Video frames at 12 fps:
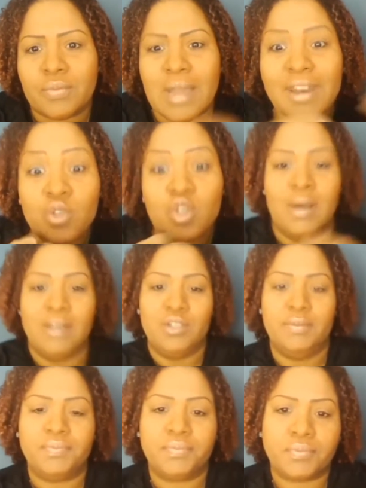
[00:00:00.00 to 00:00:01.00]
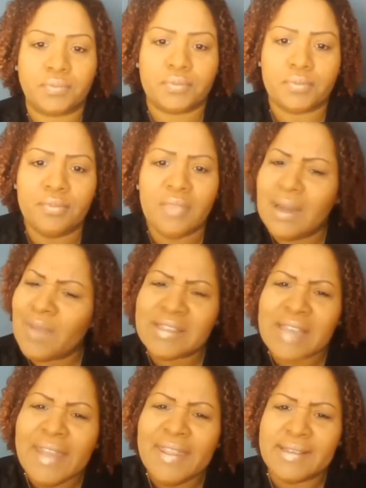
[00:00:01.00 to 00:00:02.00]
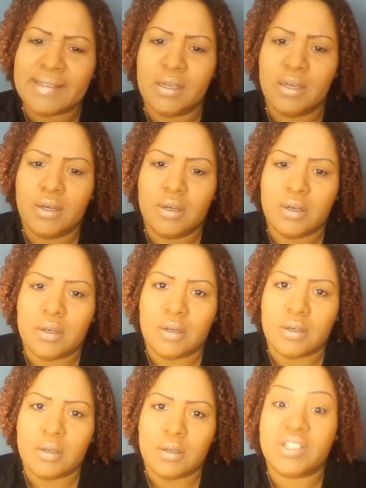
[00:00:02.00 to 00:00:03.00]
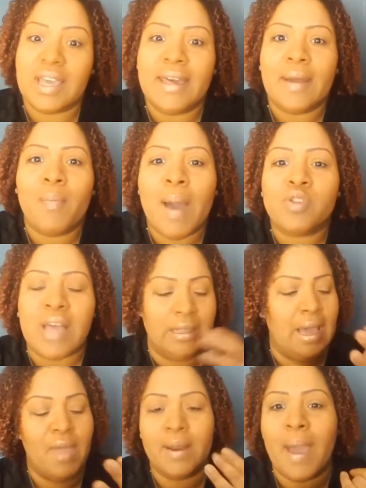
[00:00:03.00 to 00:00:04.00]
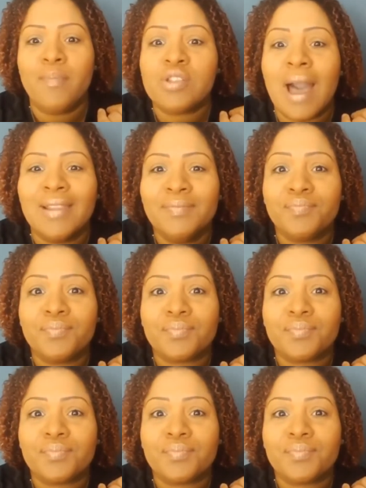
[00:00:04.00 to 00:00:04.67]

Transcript: I know too much, and I'm not saying this to say that I'm a Bible scholar. I'm not a Bible scholar.